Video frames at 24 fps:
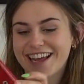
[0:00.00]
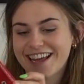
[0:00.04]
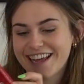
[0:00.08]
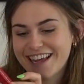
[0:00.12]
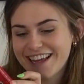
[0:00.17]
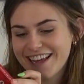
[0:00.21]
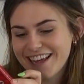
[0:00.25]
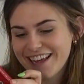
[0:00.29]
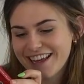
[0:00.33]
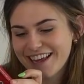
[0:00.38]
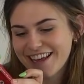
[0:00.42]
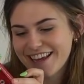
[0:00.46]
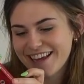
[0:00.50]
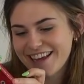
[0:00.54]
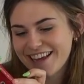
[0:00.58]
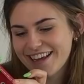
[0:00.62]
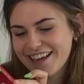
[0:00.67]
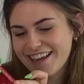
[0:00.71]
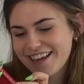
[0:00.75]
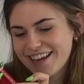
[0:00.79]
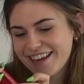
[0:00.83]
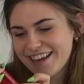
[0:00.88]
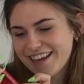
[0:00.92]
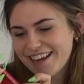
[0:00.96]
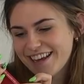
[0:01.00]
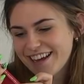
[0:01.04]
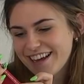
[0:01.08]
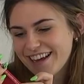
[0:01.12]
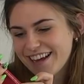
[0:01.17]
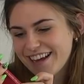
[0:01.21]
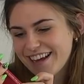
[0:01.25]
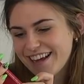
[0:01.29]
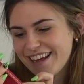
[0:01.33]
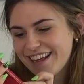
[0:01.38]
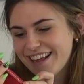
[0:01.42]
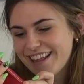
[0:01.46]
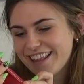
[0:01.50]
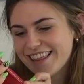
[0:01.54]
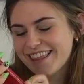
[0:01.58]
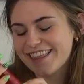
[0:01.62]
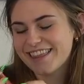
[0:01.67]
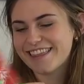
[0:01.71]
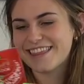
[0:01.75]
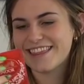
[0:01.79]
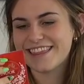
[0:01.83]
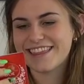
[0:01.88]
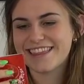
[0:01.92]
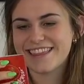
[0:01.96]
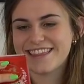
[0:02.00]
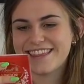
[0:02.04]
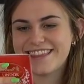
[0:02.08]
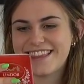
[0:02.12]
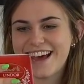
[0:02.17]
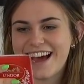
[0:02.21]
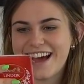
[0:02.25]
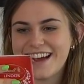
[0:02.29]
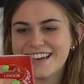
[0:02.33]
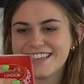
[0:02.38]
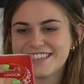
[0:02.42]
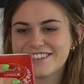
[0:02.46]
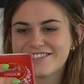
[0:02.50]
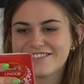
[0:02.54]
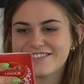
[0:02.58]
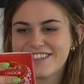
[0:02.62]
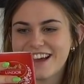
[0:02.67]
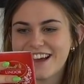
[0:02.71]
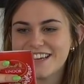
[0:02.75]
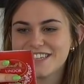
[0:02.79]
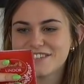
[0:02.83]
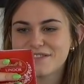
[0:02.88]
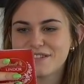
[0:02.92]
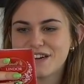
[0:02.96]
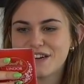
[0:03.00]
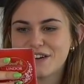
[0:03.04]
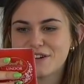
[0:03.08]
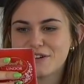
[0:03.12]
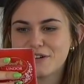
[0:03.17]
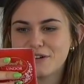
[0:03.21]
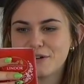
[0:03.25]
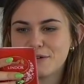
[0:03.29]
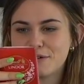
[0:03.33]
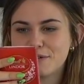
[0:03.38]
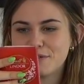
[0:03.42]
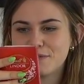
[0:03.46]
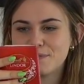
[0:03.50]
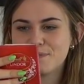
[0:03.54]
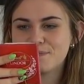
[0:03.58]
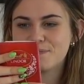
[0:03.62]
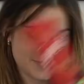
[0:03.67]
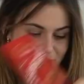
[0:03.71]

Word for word: it. Yeah, like literally, I was like, oh, that's actually really. That cool. is, that is really cool.